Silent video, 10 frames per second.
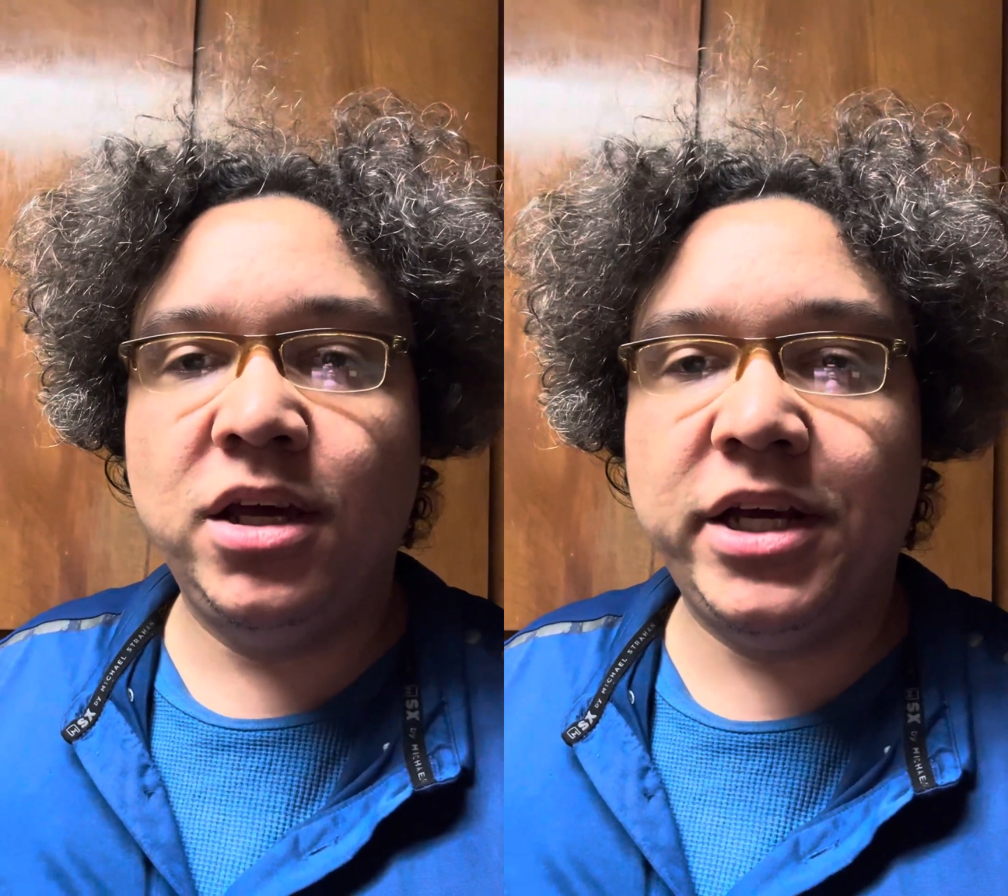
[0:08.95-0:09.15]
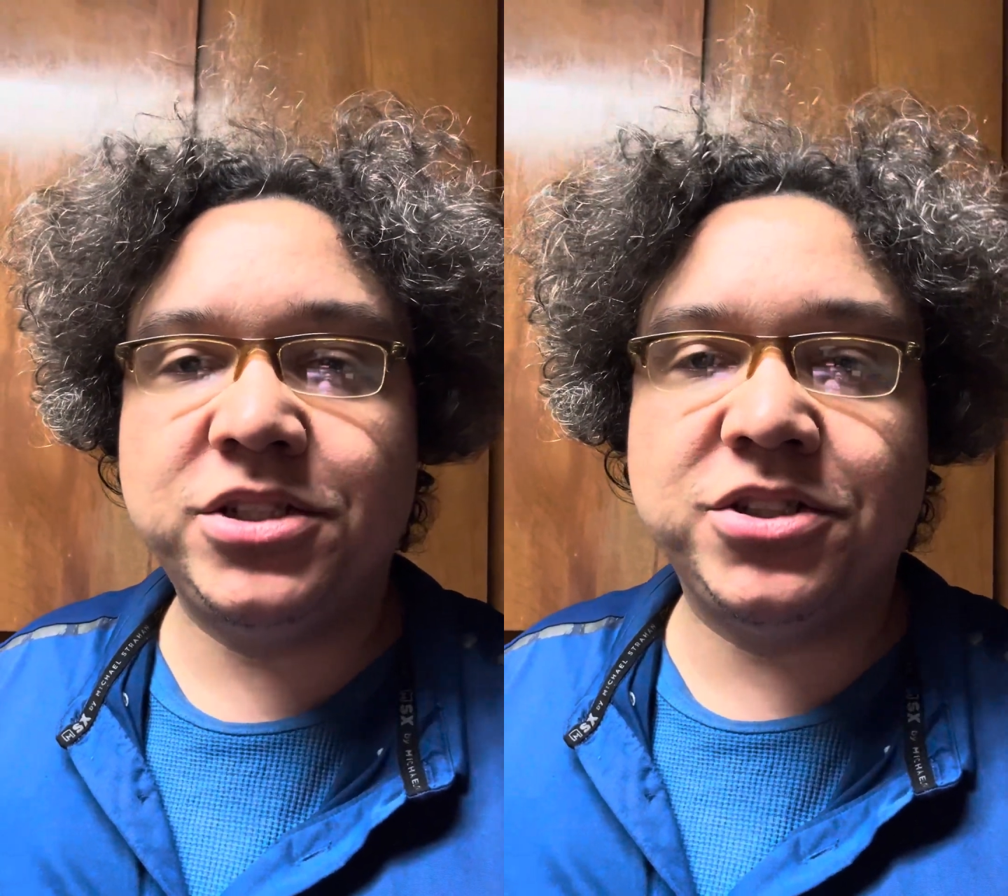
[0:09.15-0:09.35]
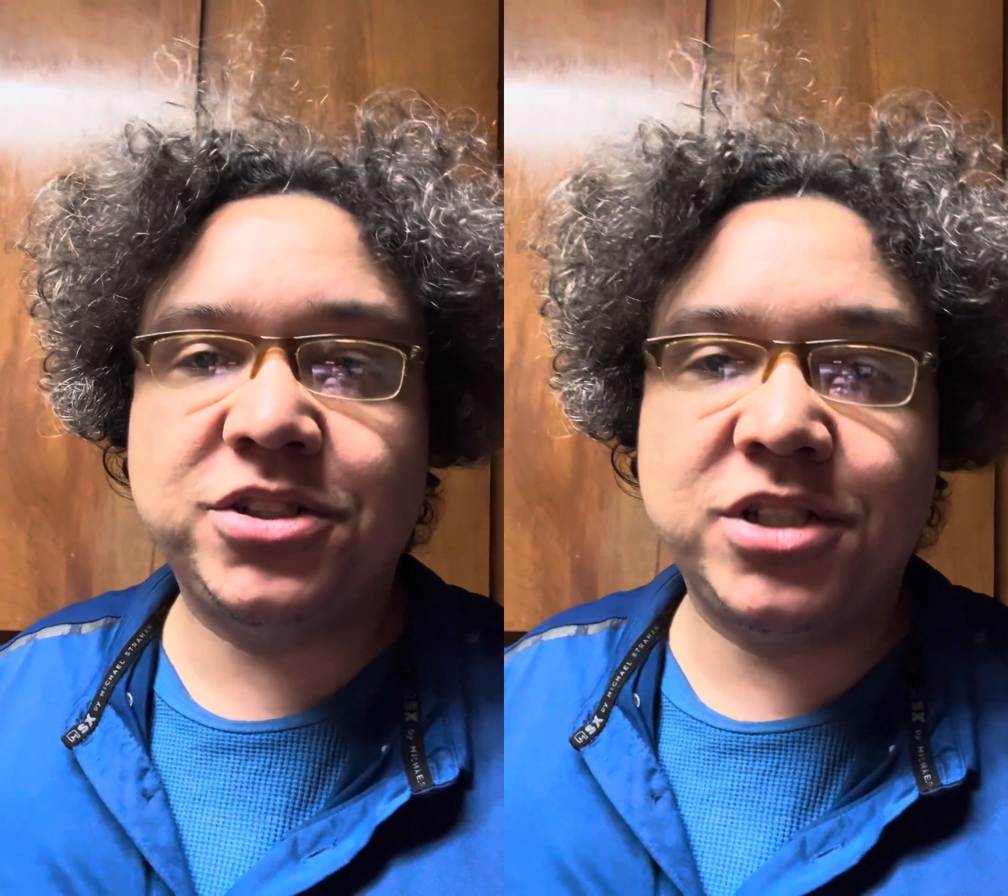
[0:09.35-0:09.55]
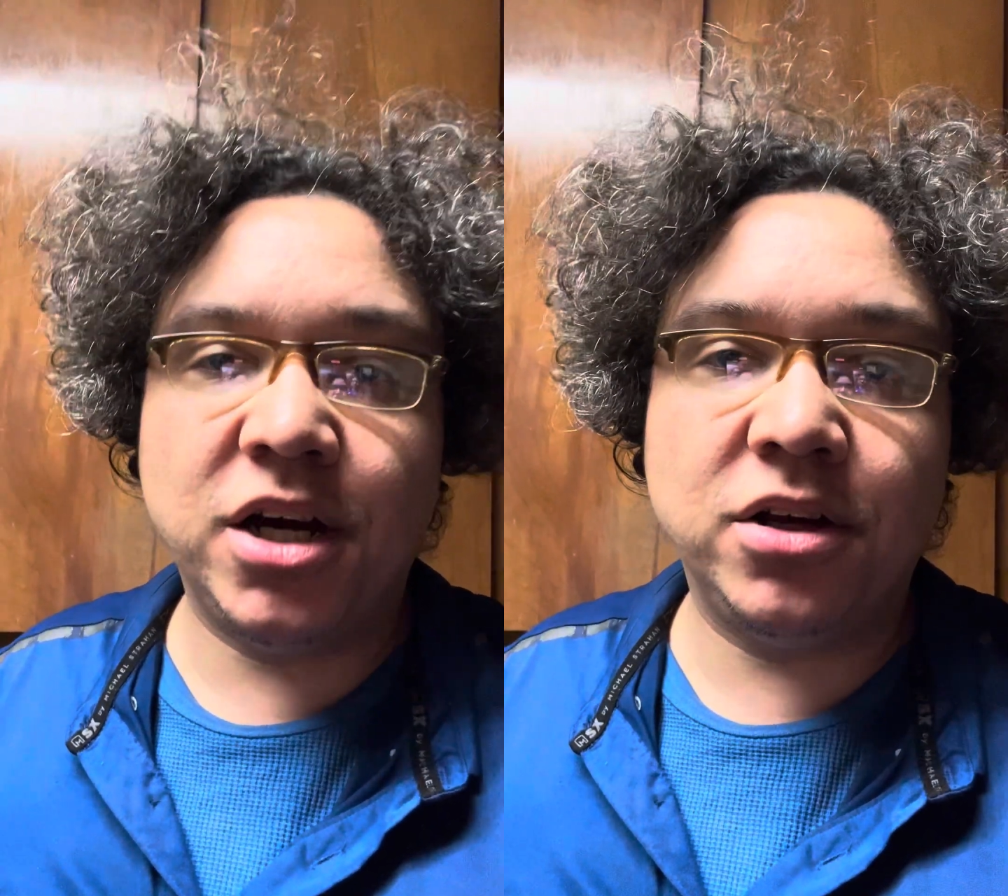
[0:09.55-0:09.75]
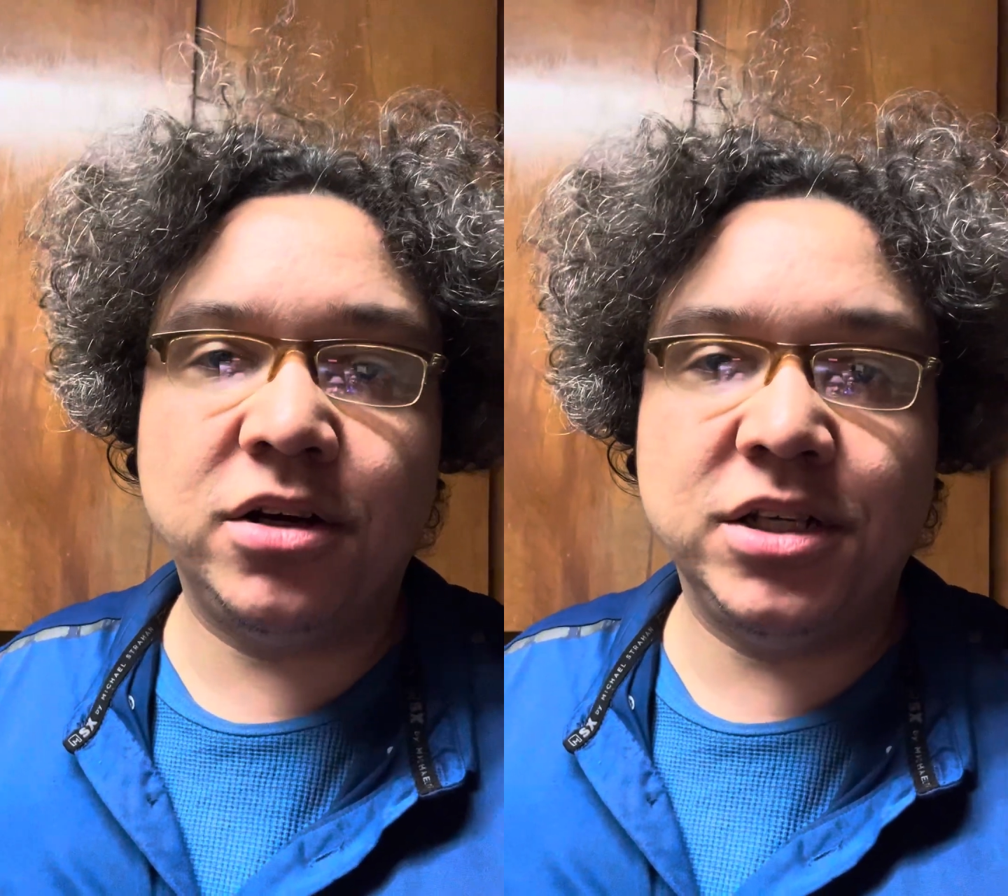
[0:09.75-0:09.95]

Interstellar.